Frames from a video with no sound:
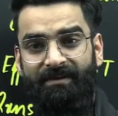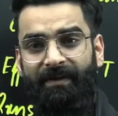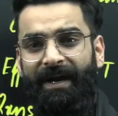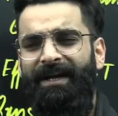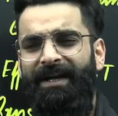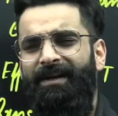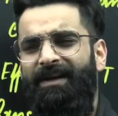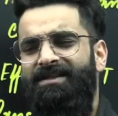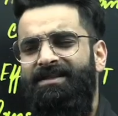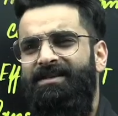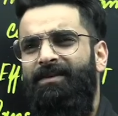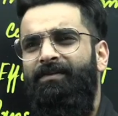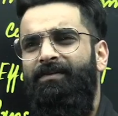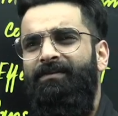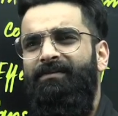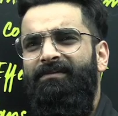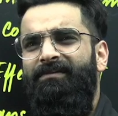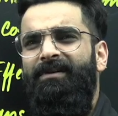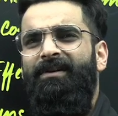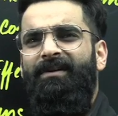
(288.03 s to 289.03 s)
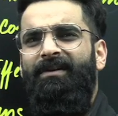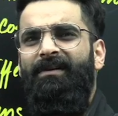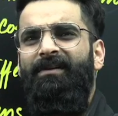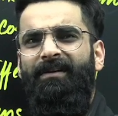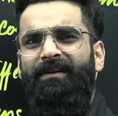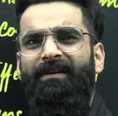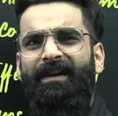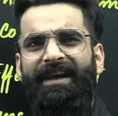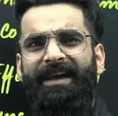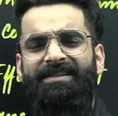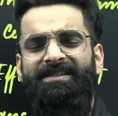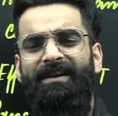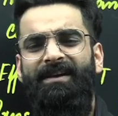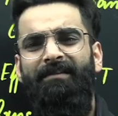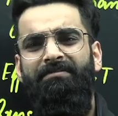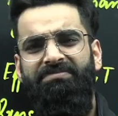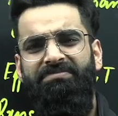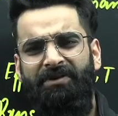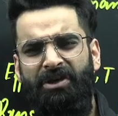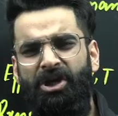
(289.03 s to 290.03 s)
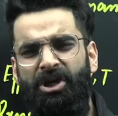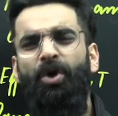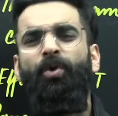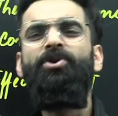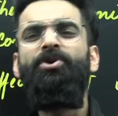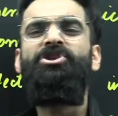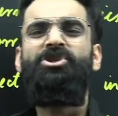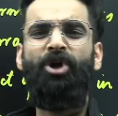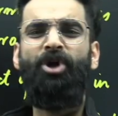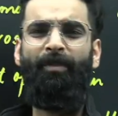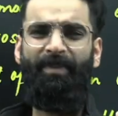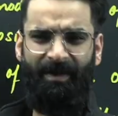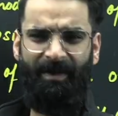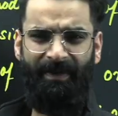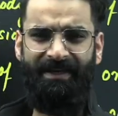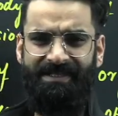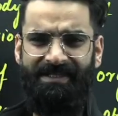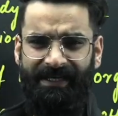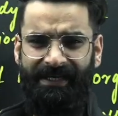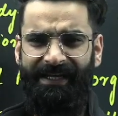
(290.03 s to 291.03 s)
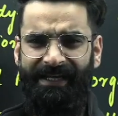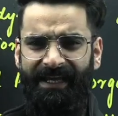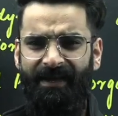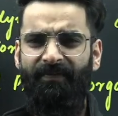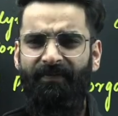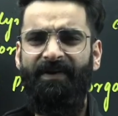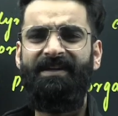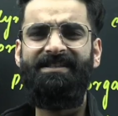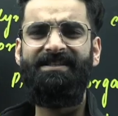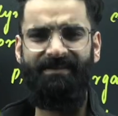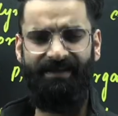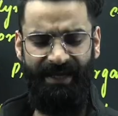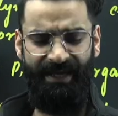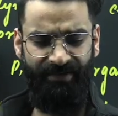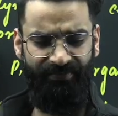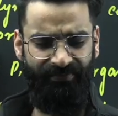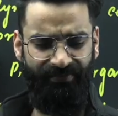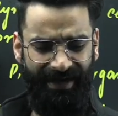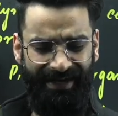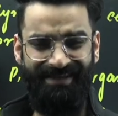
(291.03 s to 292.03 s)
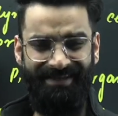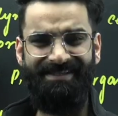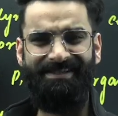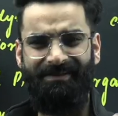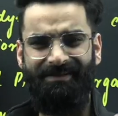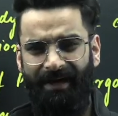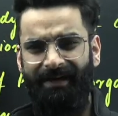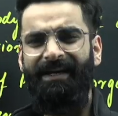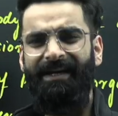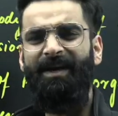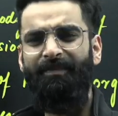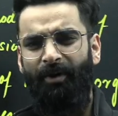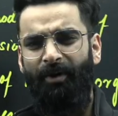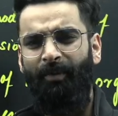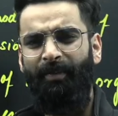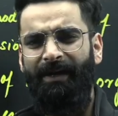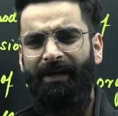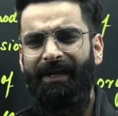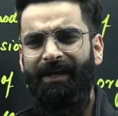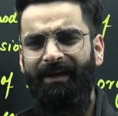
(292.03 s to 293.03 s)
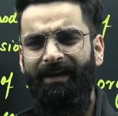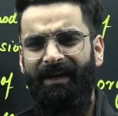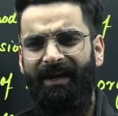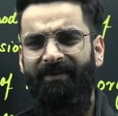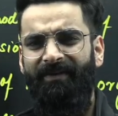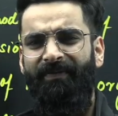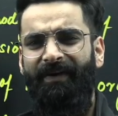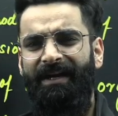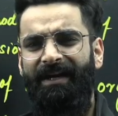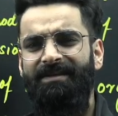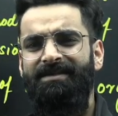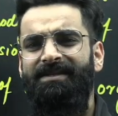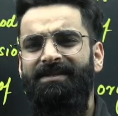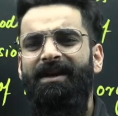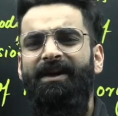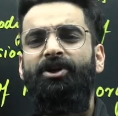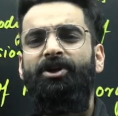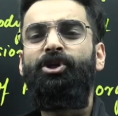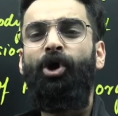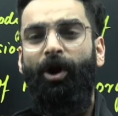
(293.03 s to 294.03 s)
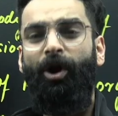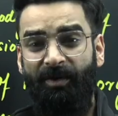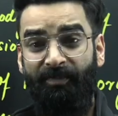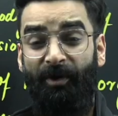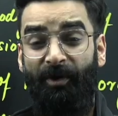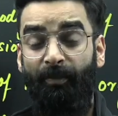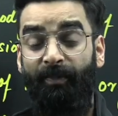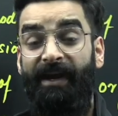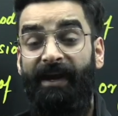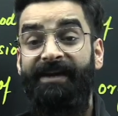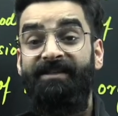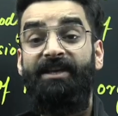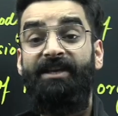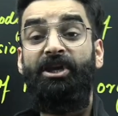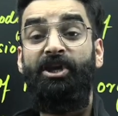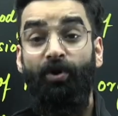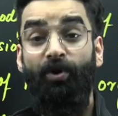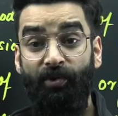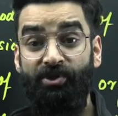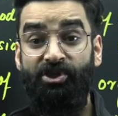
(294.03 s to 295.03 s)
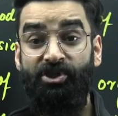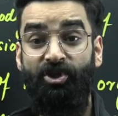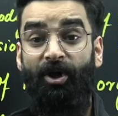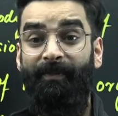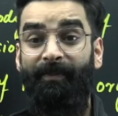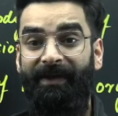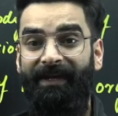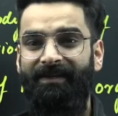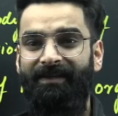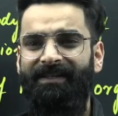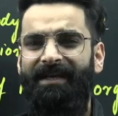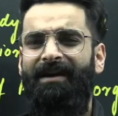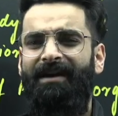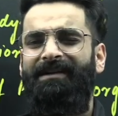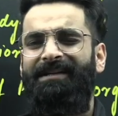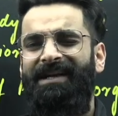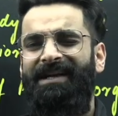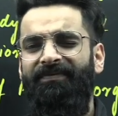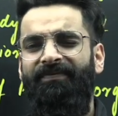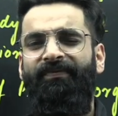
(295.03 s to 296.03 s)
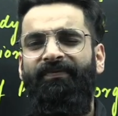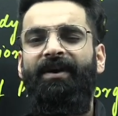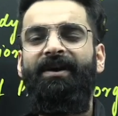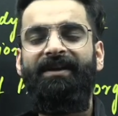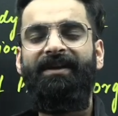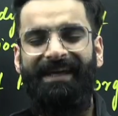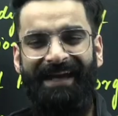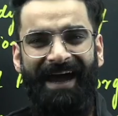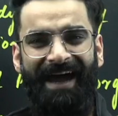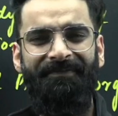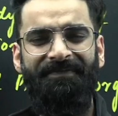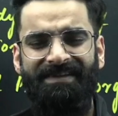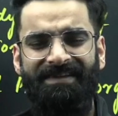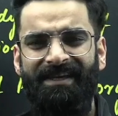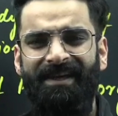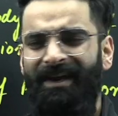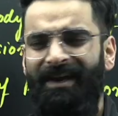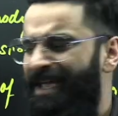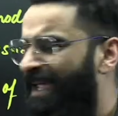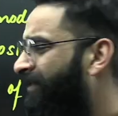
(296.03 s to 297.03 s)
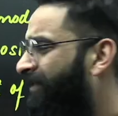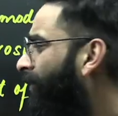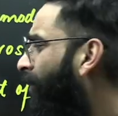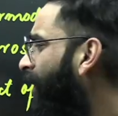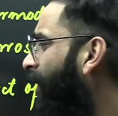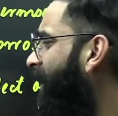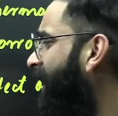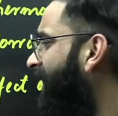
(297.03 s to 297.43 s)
right? It's a it's a huge topic basically if it's if it is studied properly if it is taught properly it's a huge topic there are different graphs involved